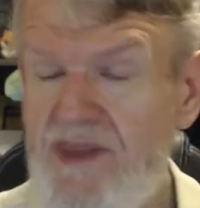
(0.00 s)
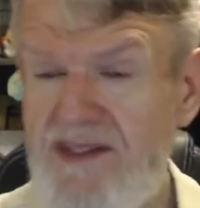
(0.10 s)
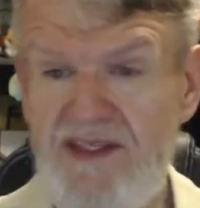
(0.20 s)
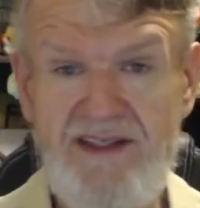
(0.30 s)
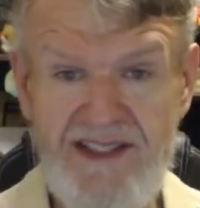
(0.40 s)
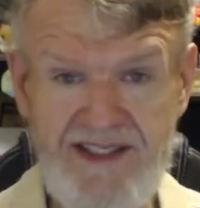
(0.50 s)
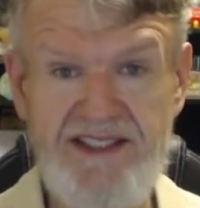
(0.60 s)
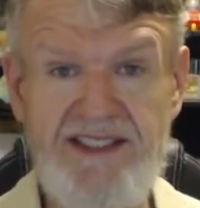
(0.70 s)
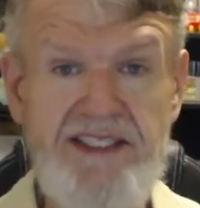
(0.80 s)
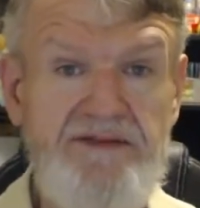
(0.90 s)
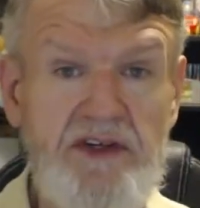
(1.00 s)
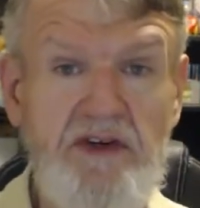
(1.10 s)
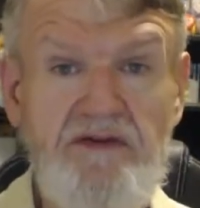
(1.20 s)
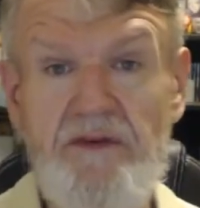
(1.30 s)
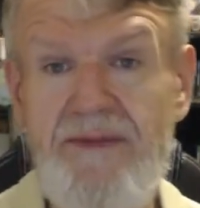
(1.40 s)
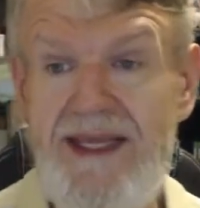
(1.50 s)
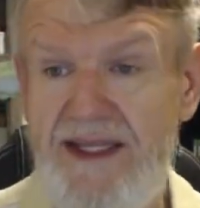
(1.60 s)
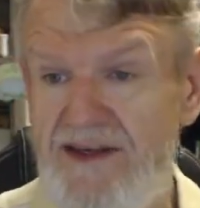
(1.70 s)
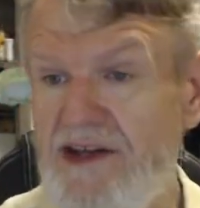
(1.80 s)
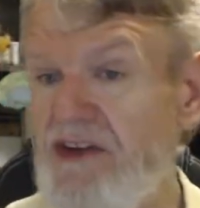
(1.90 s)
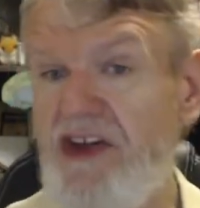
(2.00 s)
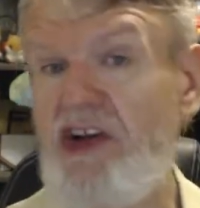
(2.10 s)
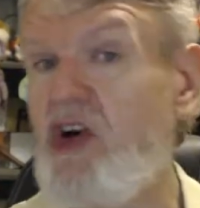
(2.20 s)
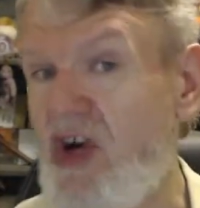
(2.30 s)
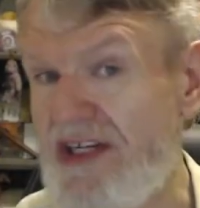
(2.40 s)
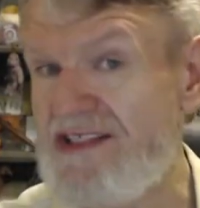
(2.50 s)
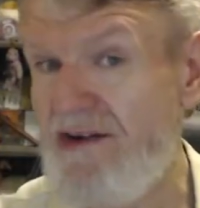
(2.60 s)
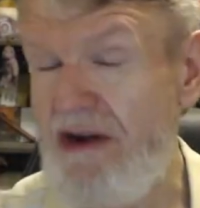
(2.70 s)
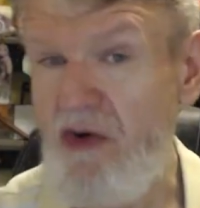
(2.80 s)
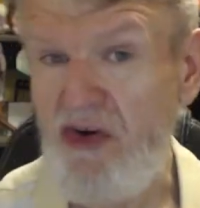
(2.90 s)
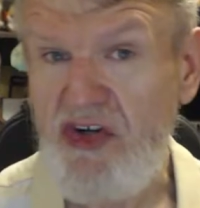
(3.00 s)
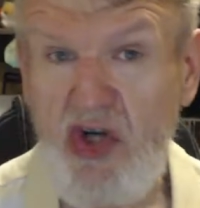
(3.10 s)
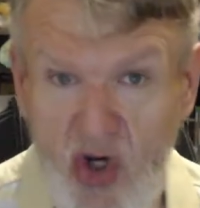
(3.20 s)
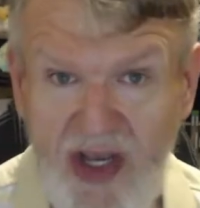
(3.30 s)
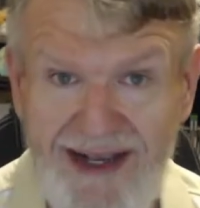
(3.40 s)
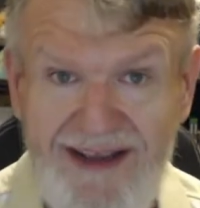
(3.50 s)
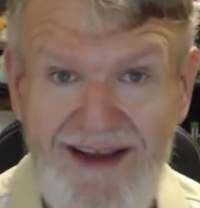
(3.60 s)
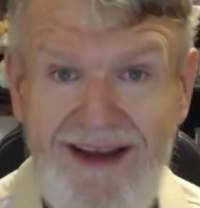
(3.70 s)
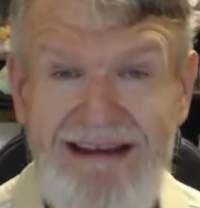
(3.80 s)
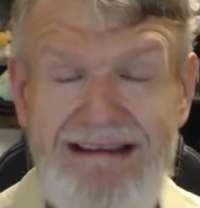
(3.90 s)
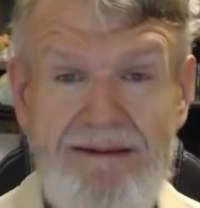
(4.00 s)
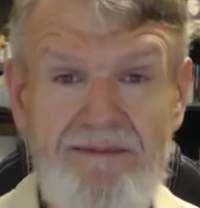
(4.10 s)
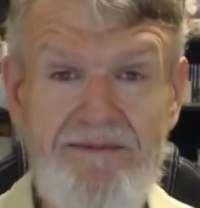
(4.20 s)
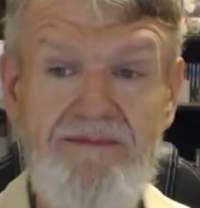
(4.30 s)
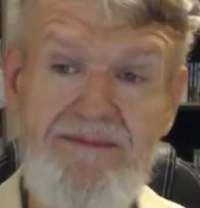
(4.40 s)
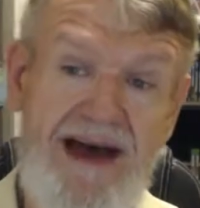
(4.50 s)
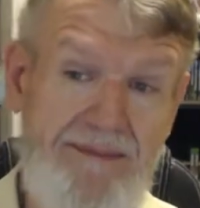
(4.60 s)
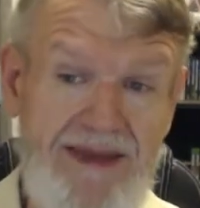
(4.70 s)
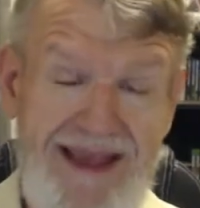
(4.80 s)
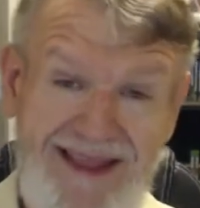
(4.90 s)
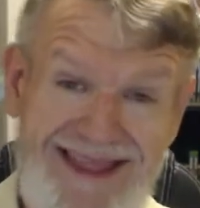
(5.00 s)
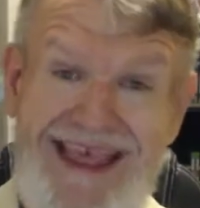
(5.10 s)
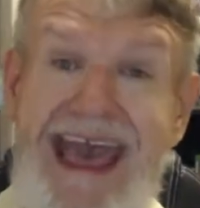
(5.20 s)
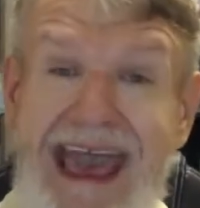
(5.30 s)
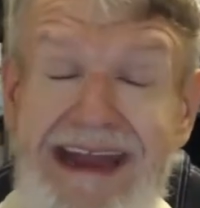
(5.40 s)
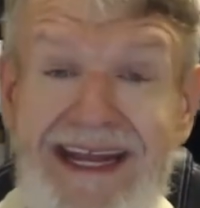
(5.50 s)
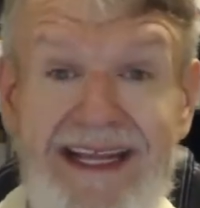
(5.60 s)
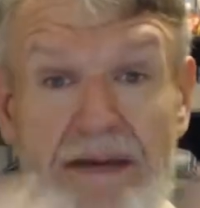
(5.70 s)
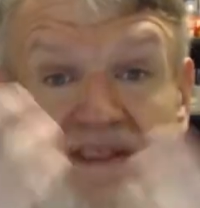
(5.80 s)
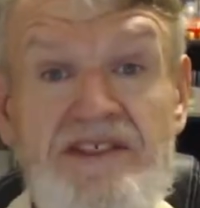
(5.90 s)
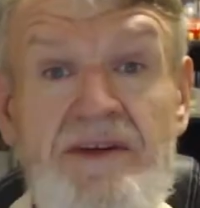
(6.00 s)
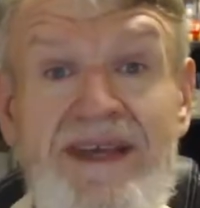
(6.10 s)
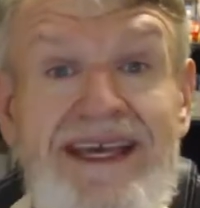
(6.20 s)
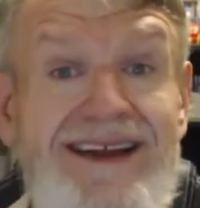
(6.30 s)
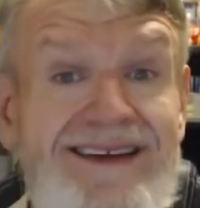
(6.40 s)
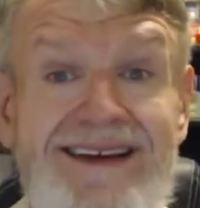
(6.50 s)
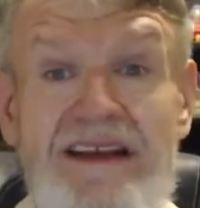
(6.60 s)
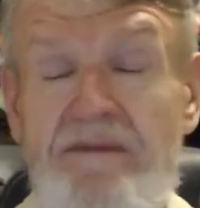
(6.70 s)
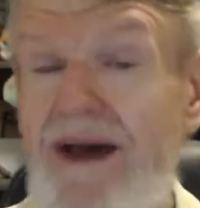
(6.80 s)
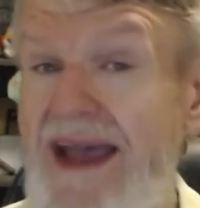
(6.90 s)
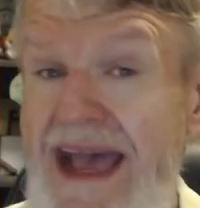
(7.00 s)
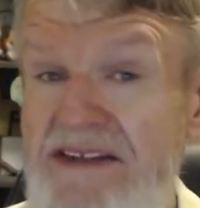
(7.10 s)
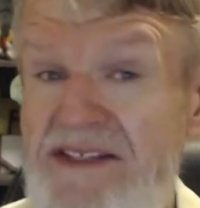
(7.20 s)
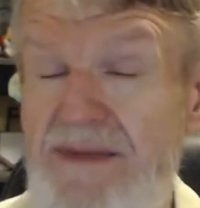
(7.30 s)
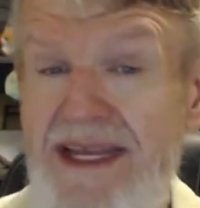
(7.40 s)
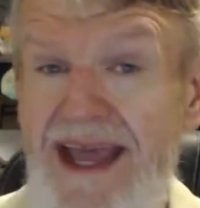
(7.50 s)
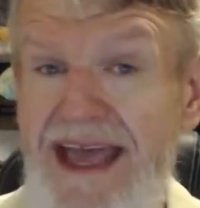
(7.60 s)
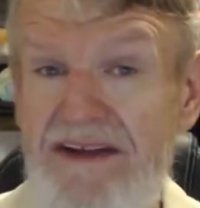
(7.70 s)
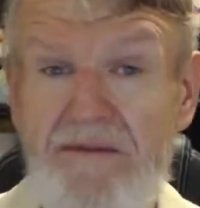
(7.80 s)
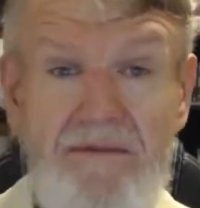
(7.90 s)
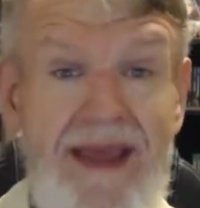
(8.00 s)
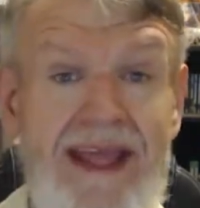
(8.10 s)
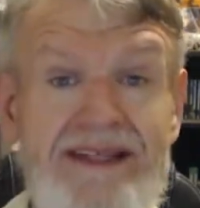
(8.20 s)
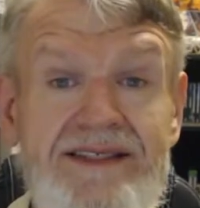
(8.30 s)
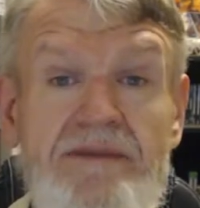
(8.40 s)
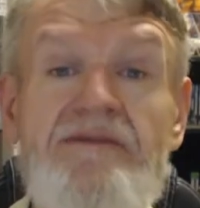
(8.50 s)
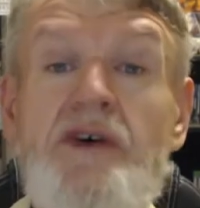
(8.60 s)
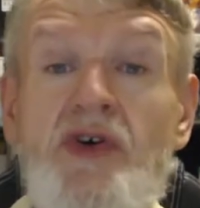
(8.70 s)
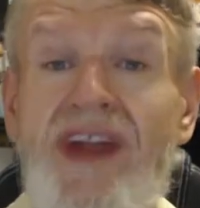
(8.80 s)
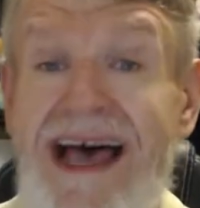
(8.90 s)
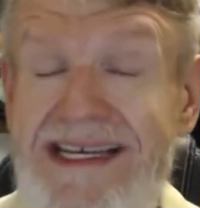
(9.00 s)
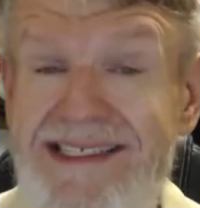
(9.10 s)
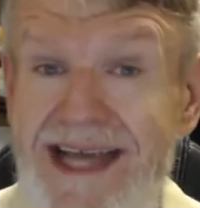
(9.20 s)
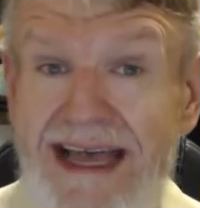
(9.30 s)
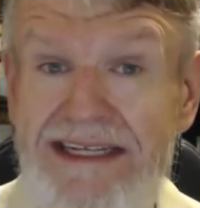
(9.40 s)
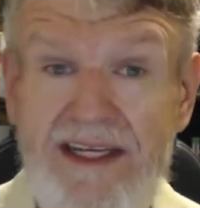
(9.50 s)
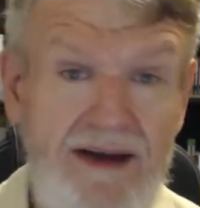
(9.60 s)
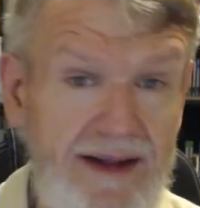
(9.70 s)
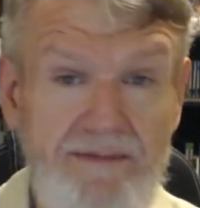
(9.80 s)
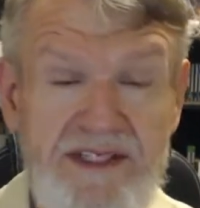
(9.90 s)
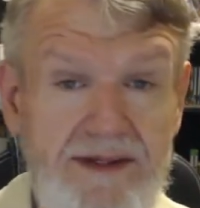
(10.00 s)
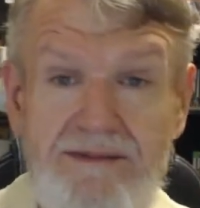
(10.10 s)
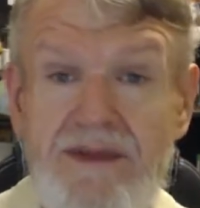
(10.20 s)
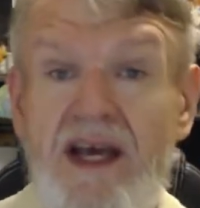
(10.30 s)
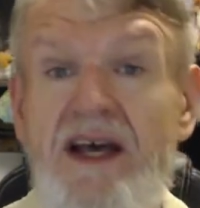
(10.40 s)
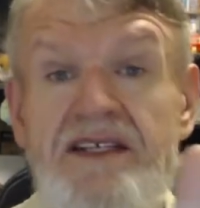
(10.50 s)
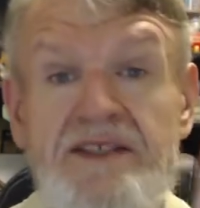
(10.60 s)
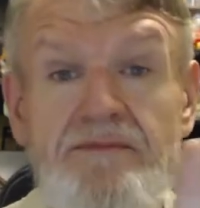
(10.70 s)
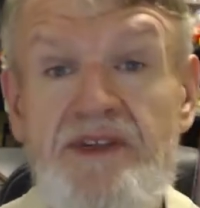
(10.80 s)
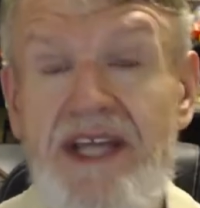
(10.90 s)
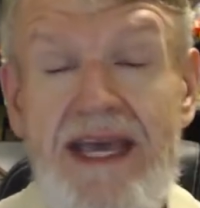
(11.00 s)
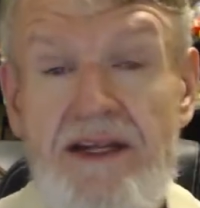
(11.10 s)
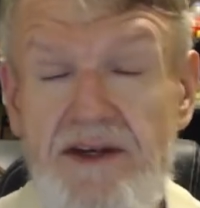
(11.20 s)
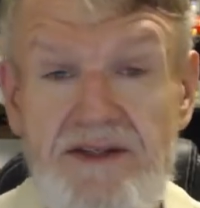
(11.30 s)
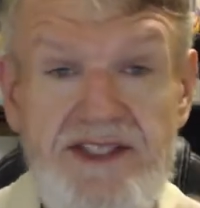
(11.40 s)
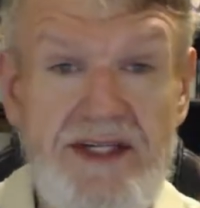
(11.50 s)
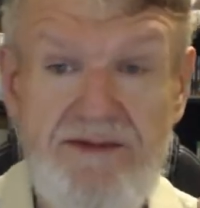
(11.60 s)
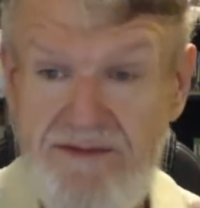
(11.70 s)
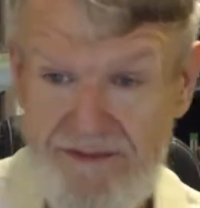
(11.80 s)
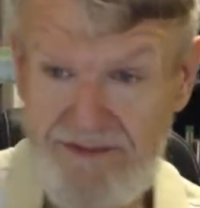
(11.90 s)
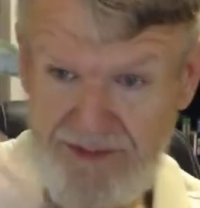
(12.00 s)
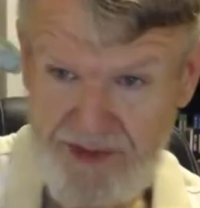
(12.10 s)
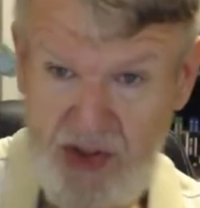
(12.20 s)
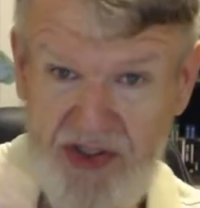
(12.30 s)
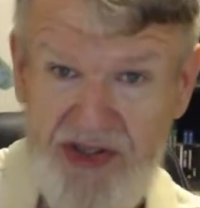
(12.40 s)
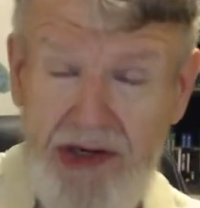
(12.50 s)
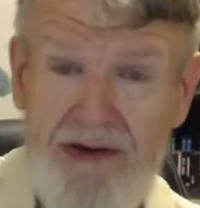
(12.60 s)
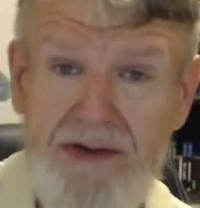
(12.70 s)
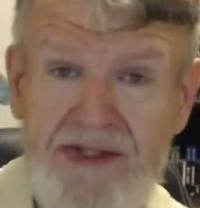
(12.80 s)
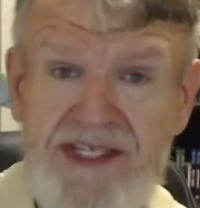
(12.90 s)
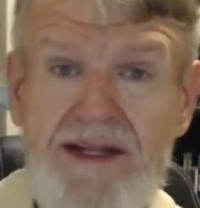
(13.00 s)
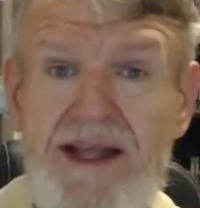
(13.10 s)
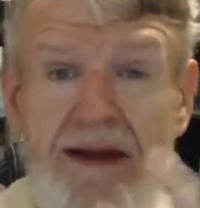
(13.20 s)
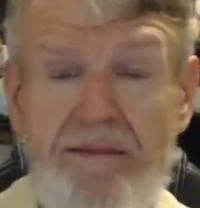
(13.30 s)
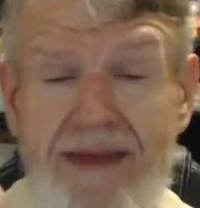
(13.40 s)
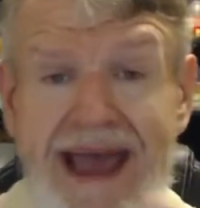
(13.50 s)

So it's it's difficult for me to, to cook, so I don't cook. And I made that, and that was going to be it. If my housemate hadn't made some food last night, cut up some some potatoes and cooked those, and then